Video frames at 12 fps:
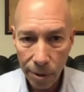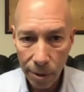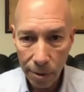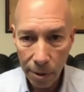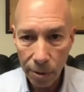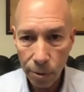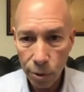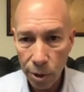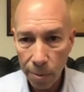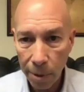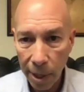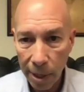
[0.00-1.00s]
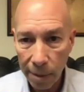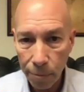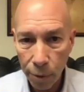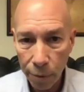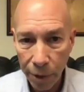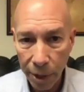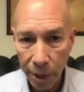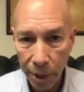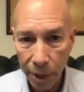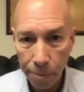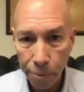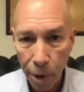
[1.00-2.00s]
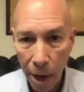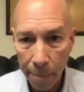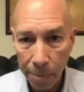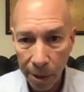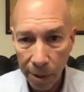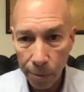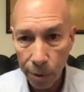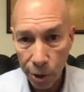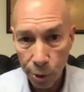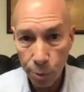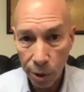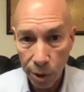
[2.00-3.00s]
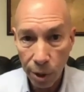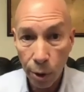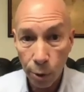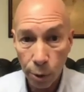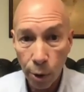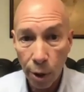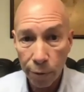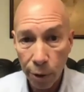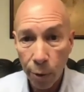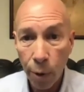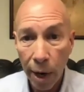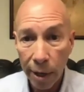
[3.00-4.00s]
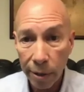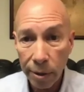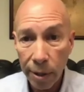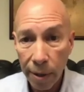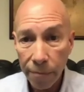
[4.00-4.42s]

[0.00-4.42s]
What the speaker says: In other words, somebody moving into your property, which is what the old law required.